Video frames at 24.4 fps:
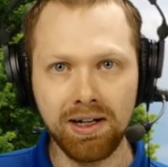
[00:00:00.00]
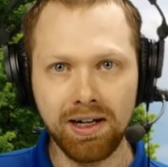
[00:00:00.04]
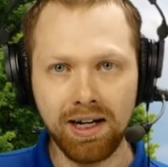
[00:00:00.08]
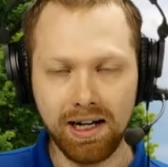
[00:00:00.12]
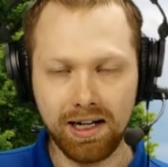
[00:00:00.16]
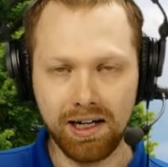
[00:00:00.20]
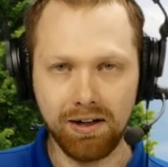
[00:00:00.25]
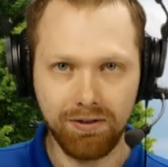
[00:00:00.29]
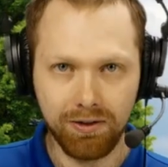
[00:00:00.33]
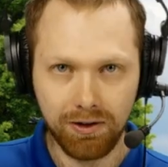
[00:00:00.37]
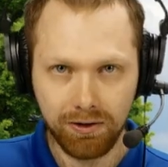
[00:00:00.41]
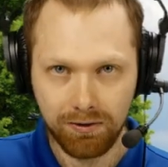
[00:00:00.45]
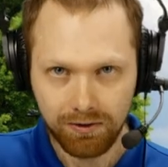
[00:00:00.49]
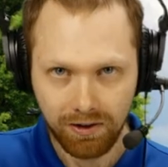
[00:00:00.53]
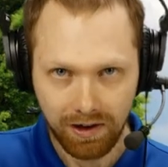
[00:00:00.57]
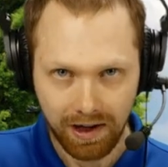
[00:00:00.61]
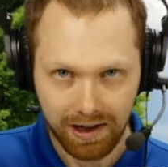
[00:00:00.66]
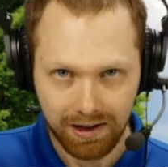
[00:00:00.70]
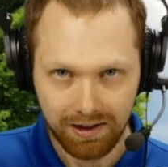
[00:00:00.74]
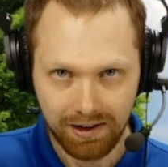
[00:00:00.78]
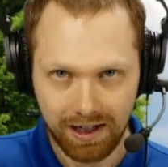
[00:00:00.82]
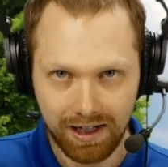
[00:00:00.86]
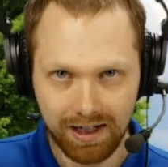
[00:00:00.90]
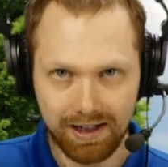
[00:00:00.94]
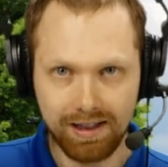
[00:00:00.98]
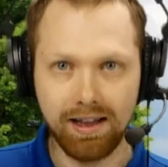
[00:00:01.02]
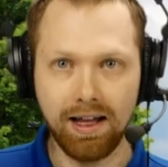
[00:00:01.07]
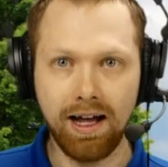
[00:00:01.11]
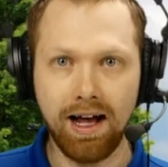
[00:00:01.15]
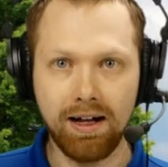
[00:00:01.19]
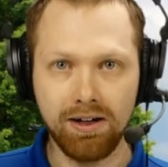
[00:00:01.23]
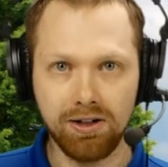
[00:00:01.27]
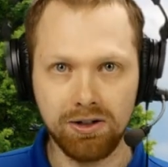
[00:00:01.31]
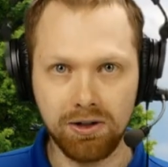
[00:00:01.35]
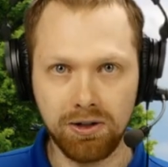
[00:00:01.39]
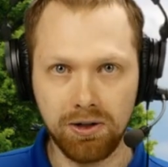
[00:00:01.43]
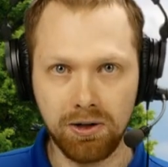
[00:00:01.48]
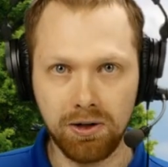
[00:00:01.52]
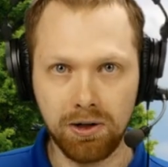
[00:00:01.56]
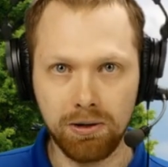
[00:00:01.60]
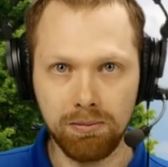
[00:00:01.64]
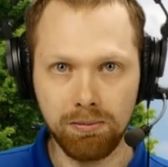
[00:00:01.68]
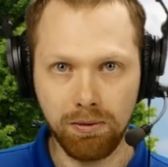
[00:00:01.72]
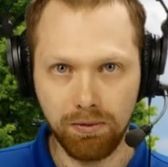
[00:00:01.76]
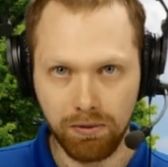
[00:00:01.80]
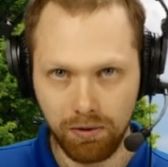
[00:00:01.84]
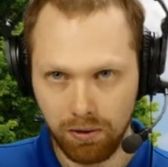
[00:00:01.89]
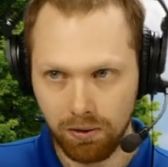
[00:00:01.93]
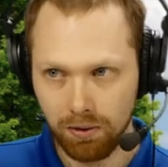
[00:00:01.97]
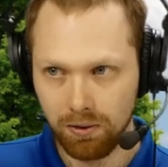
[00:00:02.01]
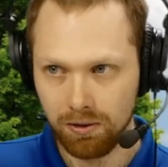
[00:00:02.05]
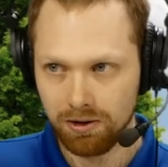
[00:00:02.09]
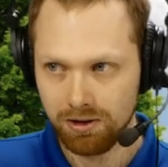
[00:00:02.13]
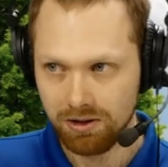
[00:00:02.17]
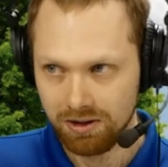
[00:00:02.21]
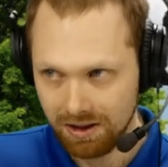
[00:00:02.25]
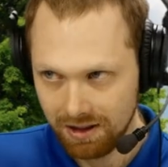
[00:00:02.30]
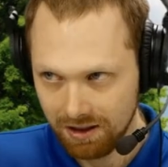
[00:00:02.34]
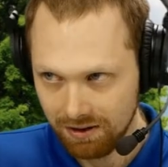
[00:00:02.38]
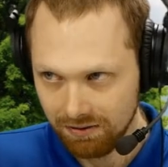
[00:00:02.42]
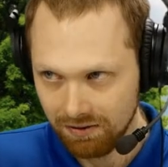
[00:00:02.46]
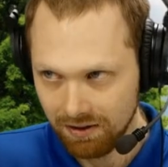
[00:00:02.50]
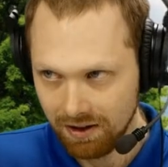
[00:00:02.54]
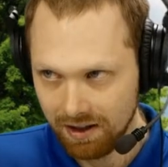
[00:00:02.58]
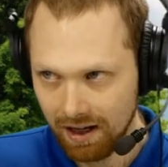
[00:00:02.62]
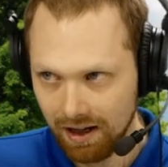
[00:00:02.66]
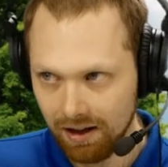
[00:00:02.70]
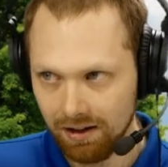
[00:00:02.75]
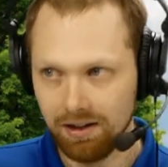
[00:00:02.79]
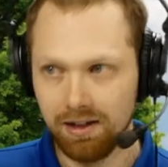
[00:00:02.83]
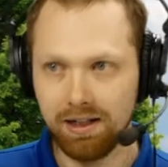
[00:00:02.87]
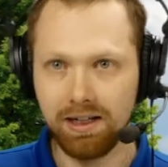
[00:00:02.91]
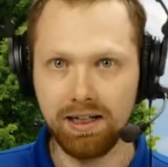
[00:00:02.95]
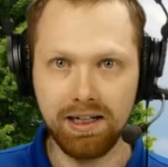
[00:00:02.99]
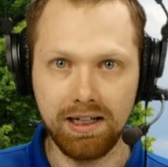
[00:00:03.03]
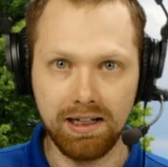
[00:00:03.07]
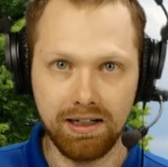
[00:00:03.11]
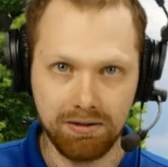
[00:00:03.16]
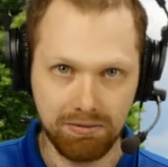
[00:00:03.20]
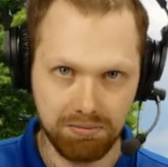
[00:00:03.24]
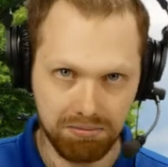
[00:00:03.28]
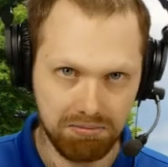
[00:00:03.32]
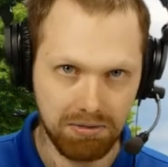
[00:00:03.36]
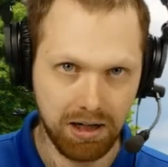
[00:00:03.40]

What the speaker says: And if you violate that term, of course, infidelity,